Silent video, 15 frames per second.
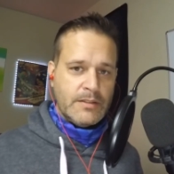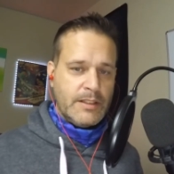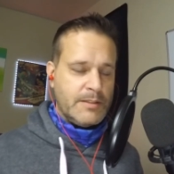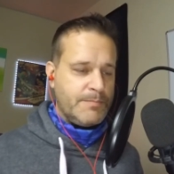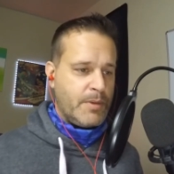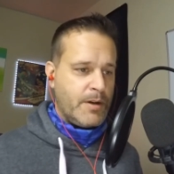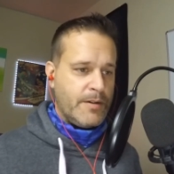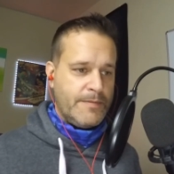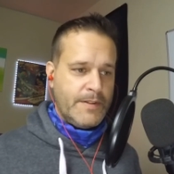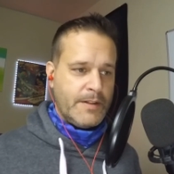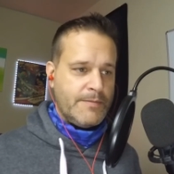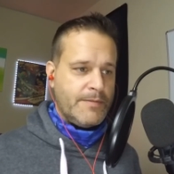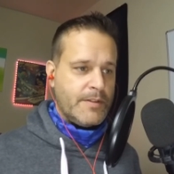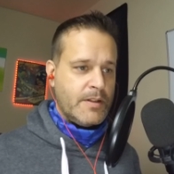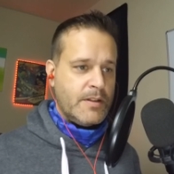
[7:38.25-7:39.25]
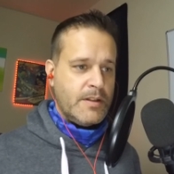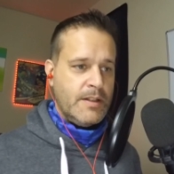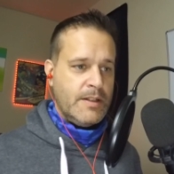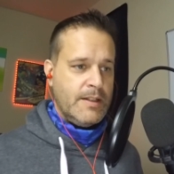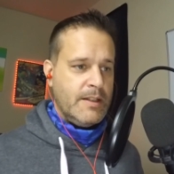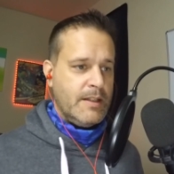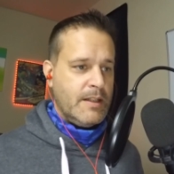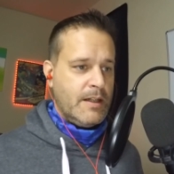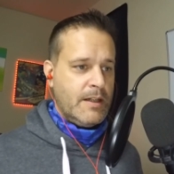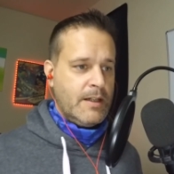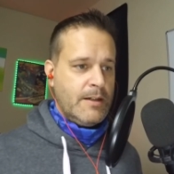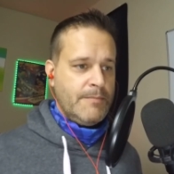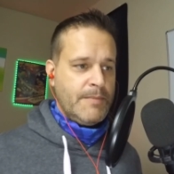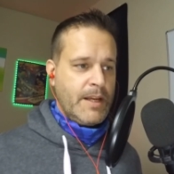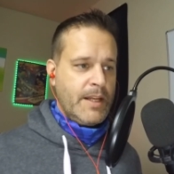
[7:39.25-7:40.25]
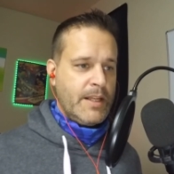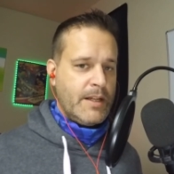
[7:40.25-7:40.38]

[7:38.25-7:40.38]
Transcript: That's perfect for any